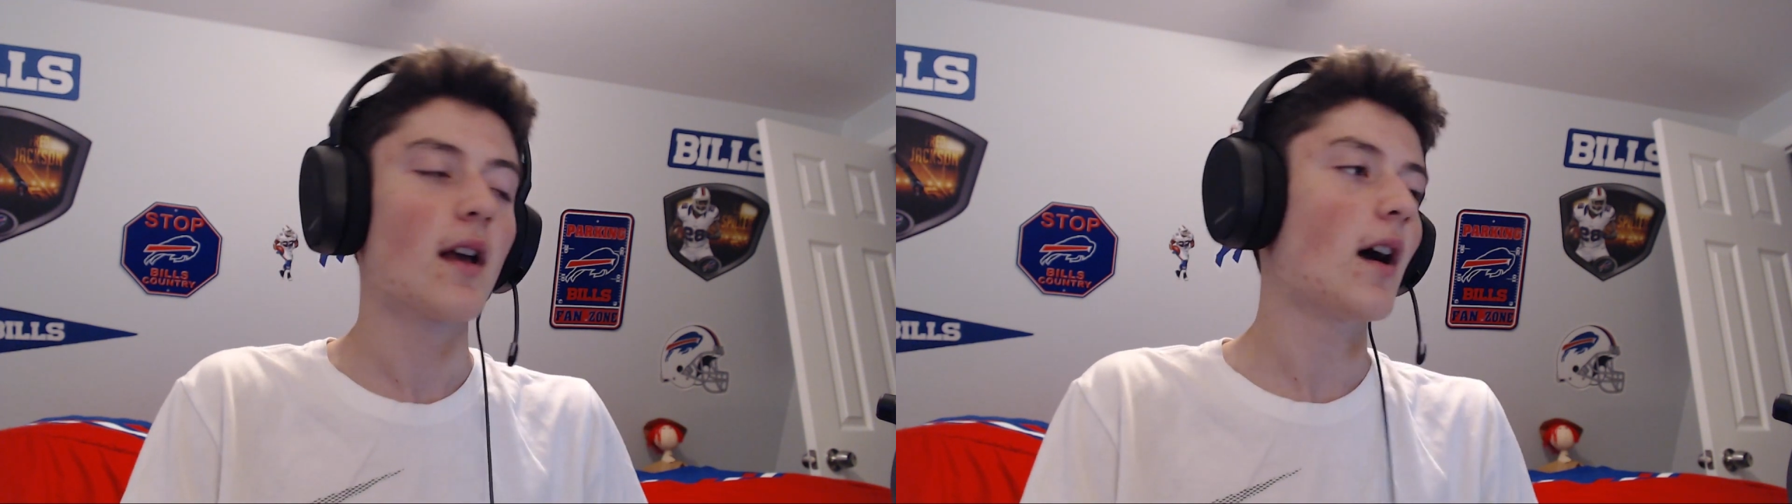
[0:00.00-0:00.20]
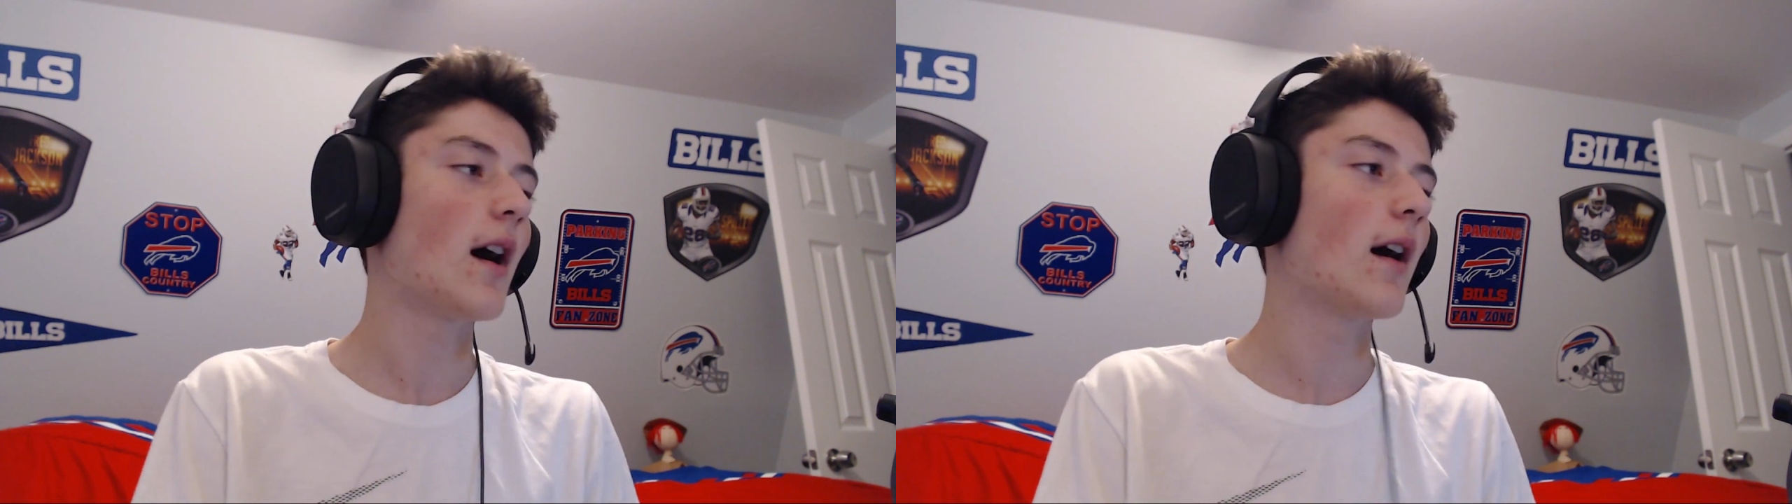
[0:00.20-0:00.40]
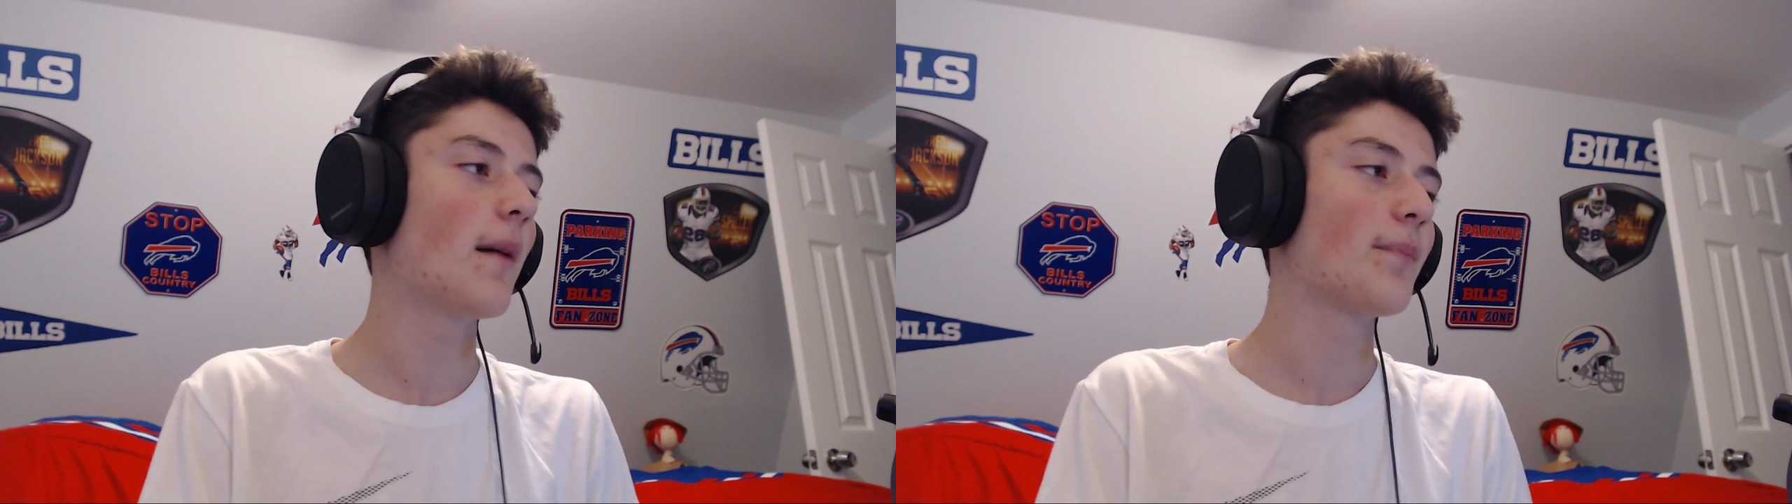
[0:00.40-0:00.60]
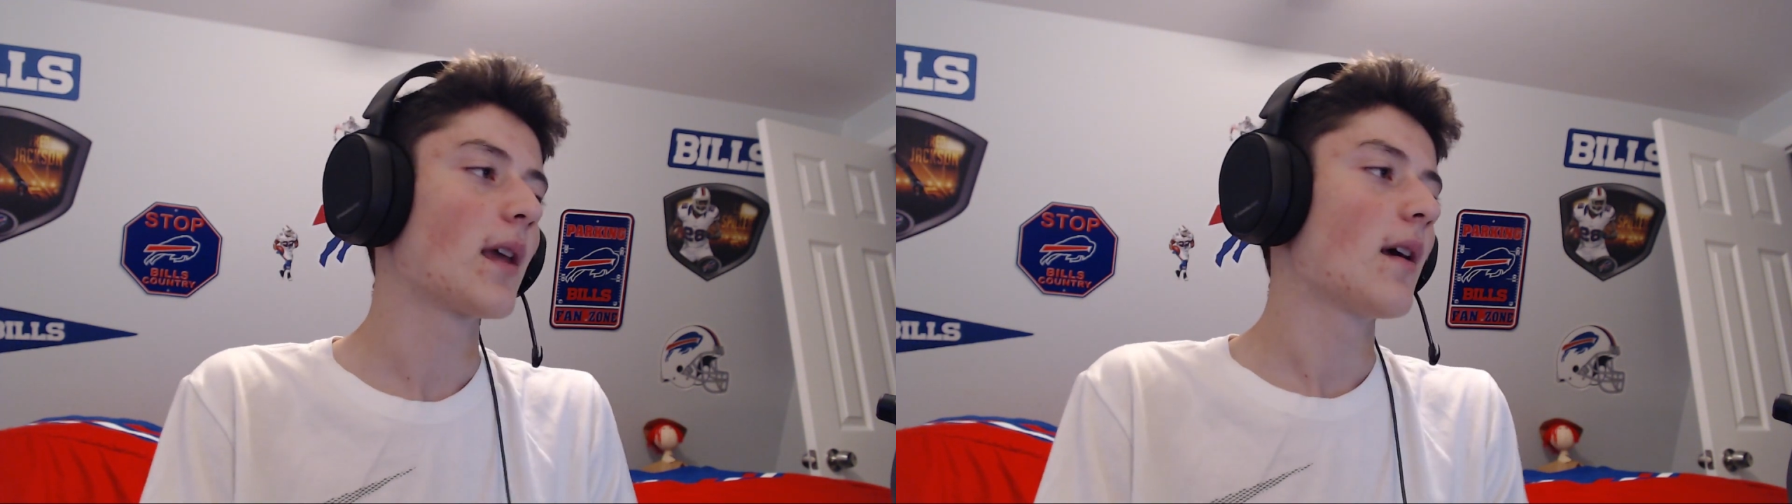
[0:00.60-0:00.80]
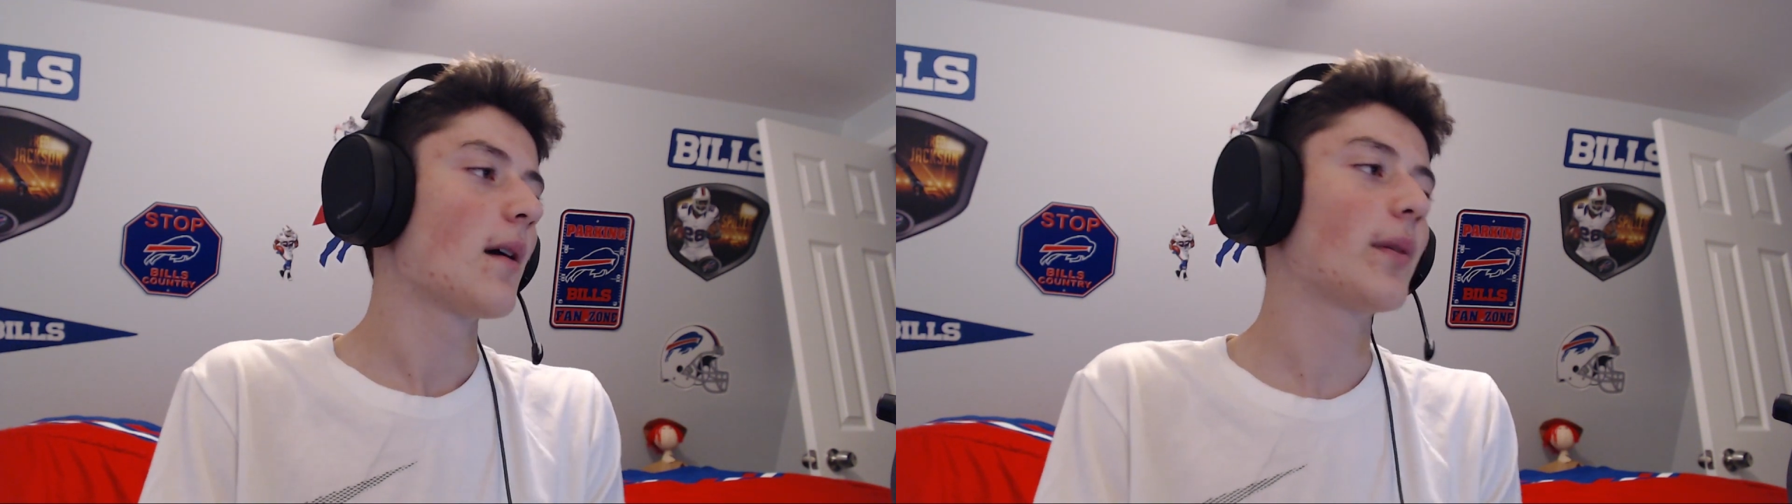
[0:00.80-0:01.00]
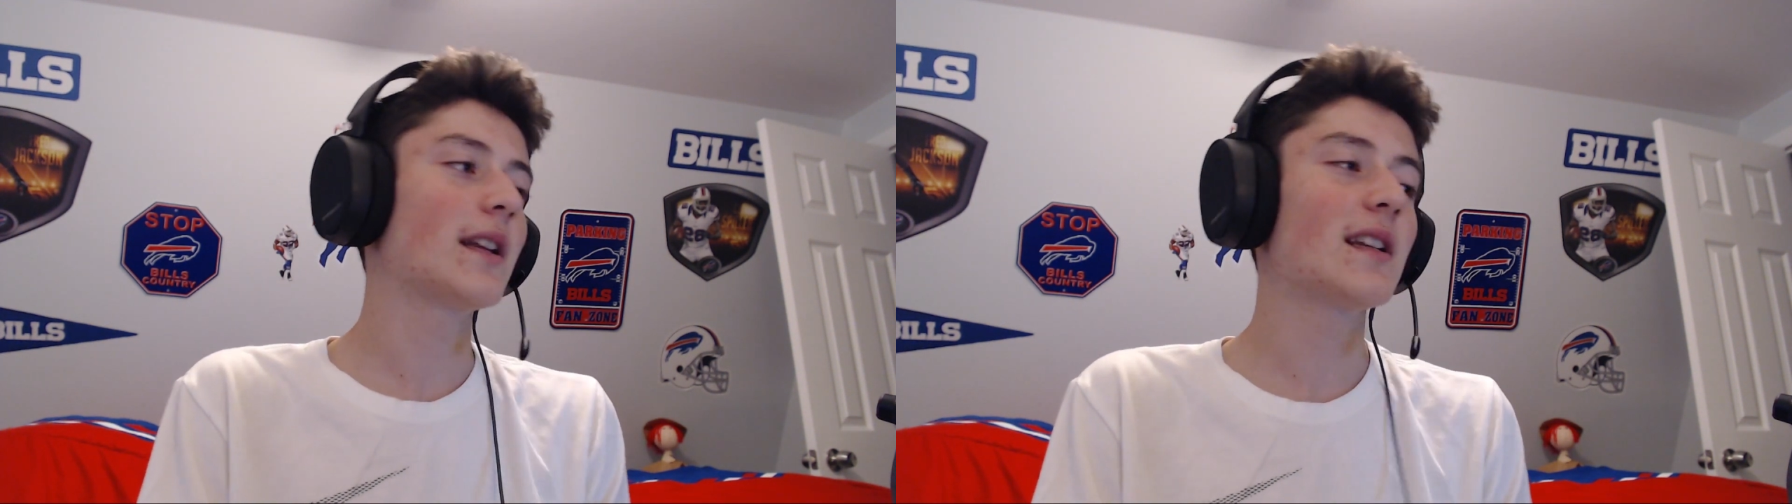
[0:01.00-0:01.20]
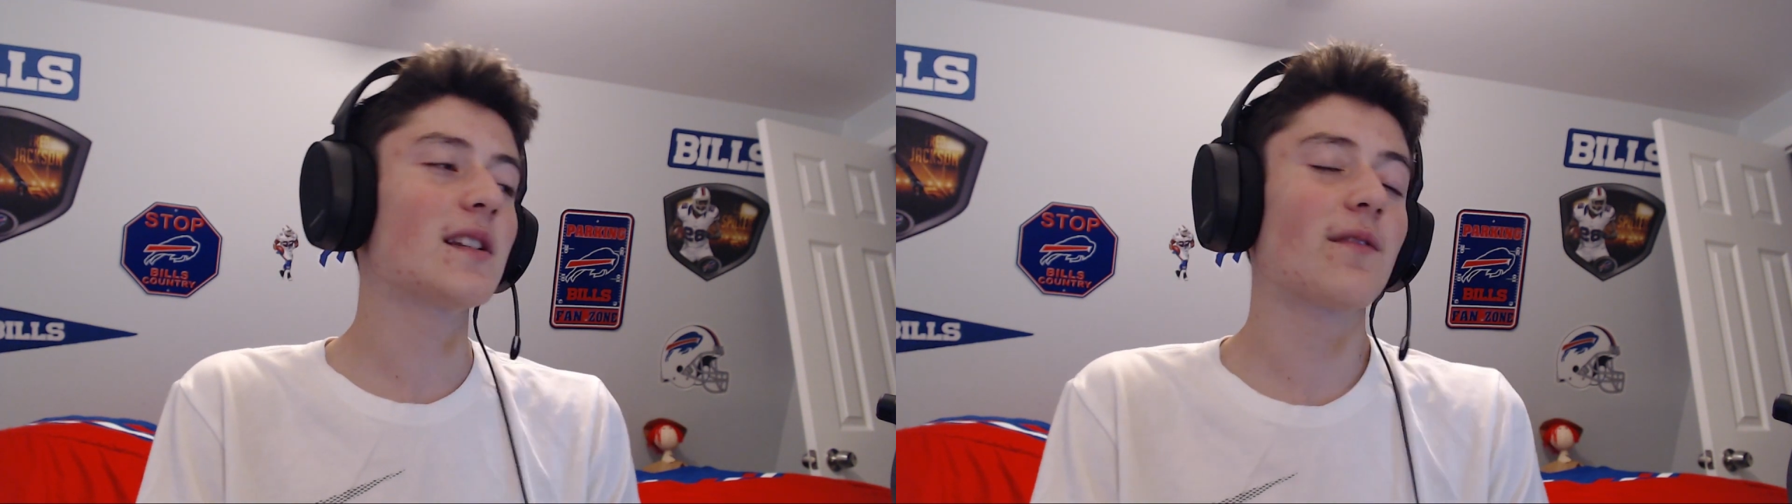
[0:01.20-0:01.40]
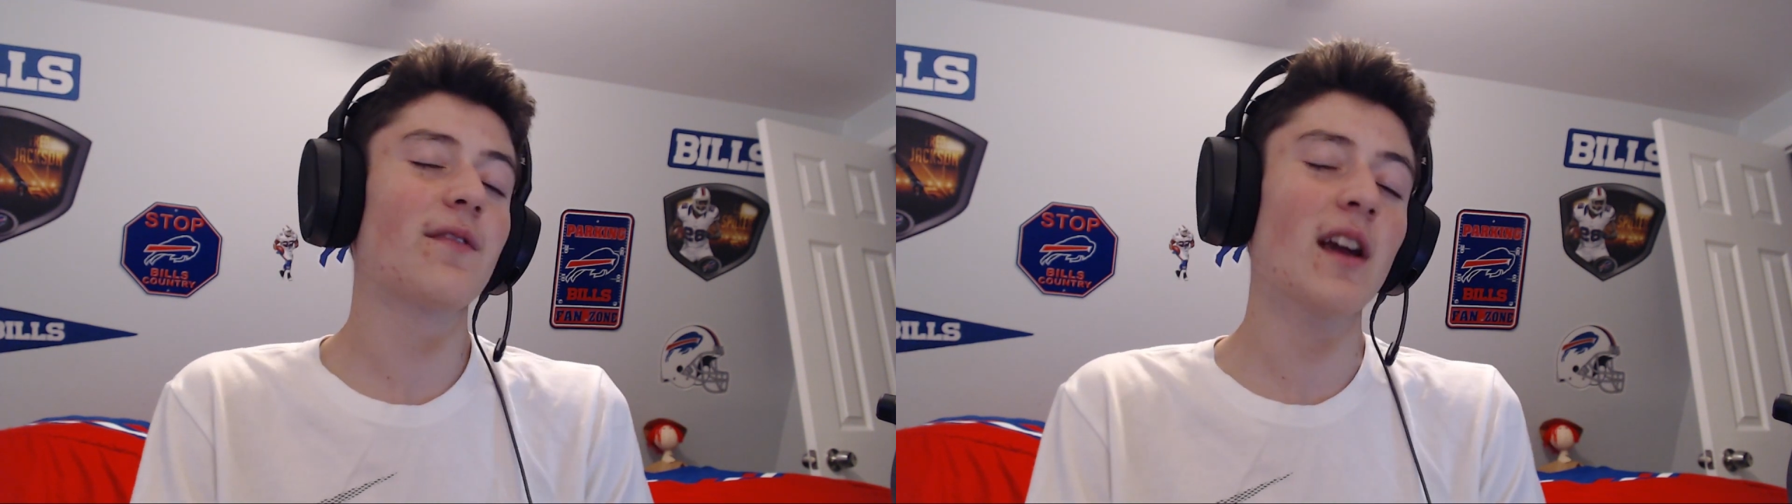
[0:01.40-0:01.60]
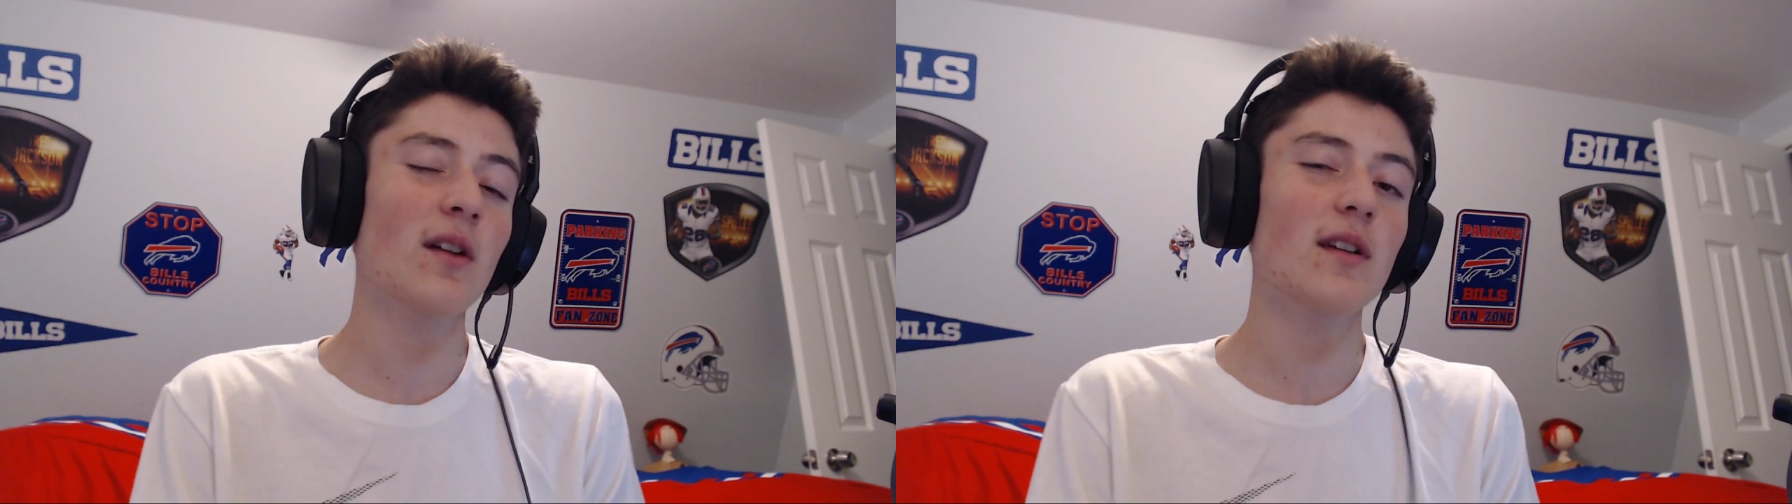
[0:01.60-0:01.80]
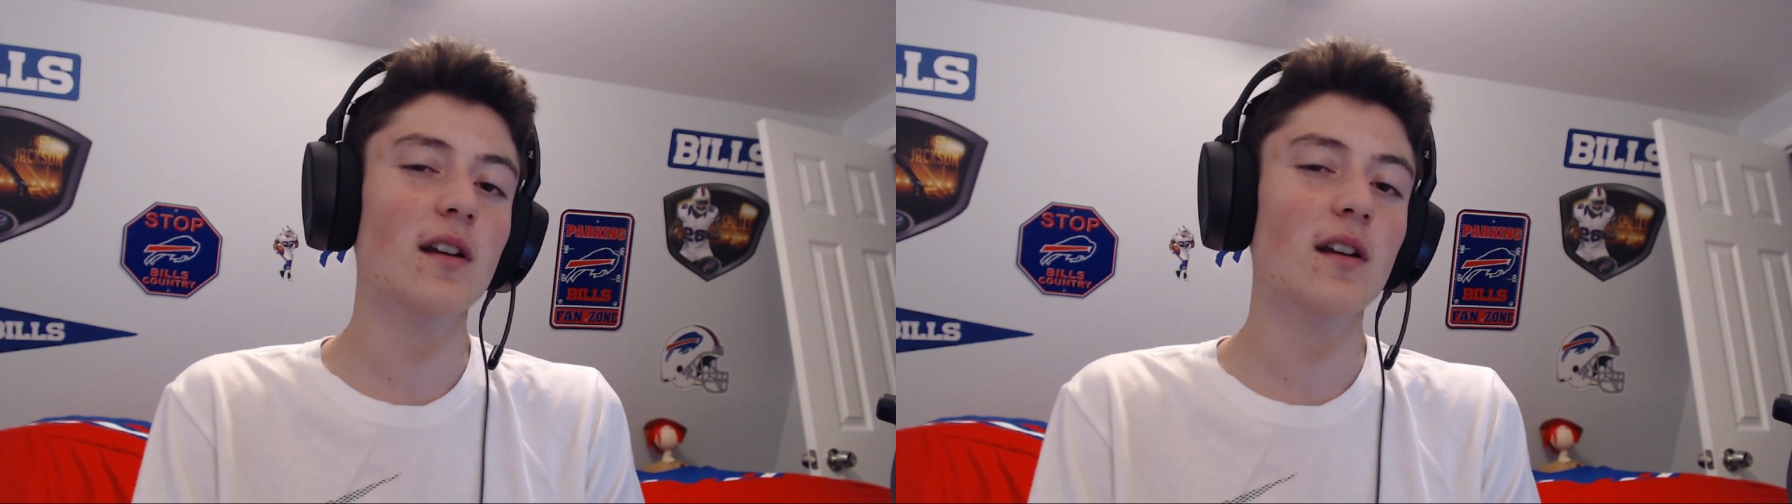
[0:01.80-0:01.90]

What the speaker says: But it is a very